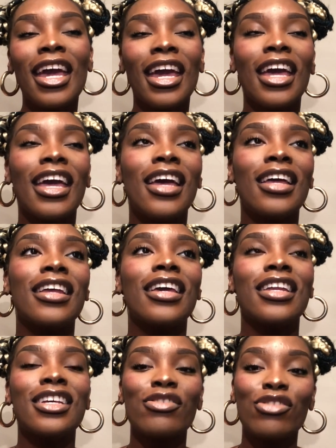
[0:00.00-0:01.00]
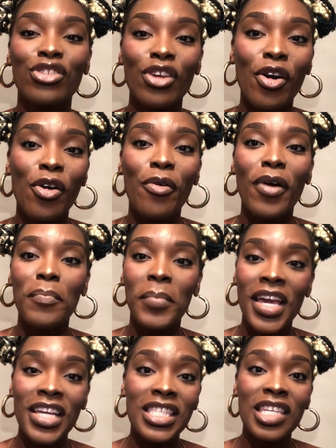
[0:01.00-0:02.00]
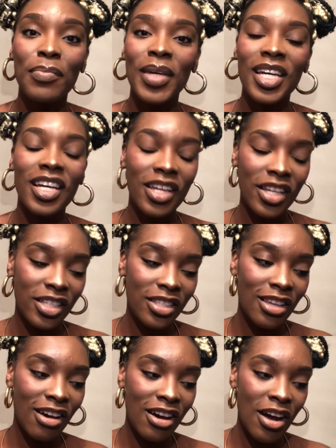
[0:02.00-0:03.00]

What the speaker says: and it is so amazing because